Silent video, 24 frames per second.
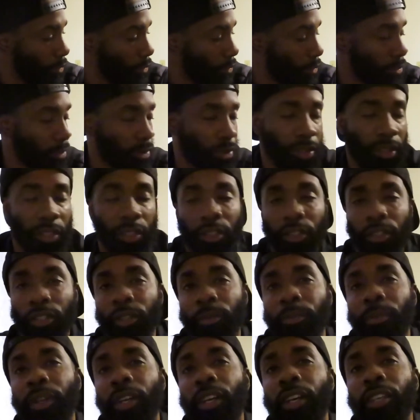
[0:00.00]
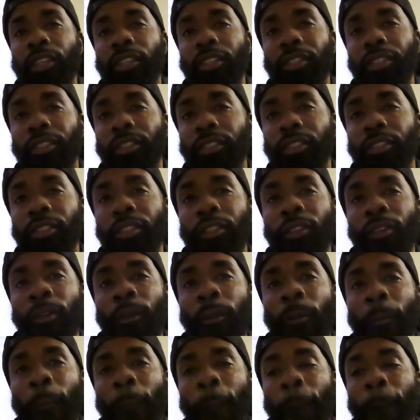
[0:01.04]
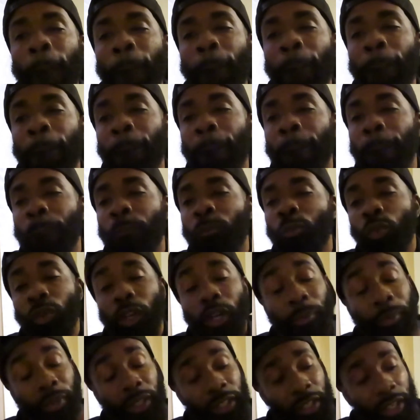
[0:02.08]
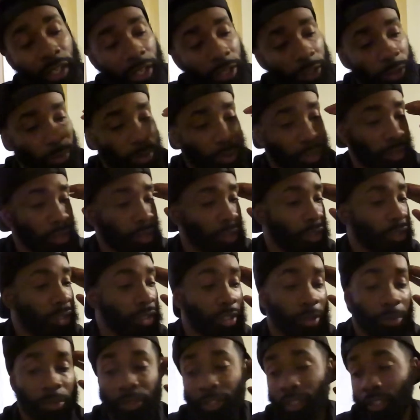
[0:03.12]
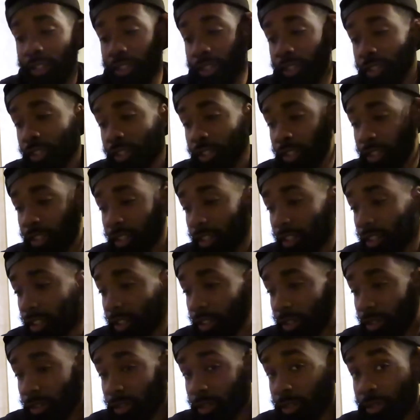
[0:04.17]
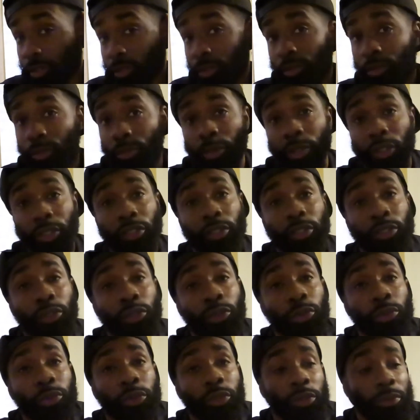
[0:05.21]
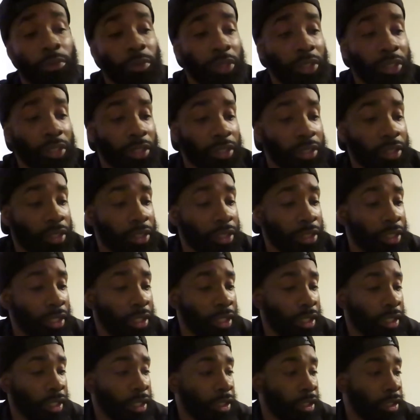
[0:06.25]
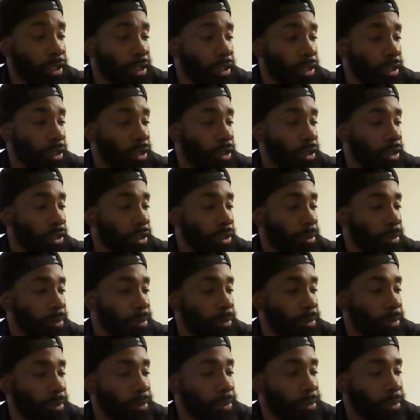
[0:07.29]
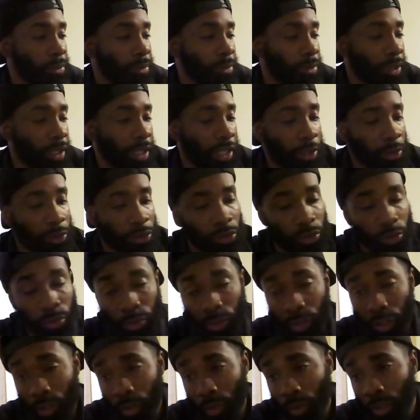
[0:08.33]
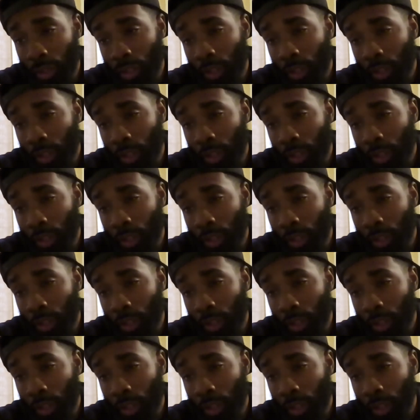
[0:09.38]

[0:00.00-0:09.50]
Sitting here, man, and well, I'm at the house, but I'm sitting here in what's soon to be our studio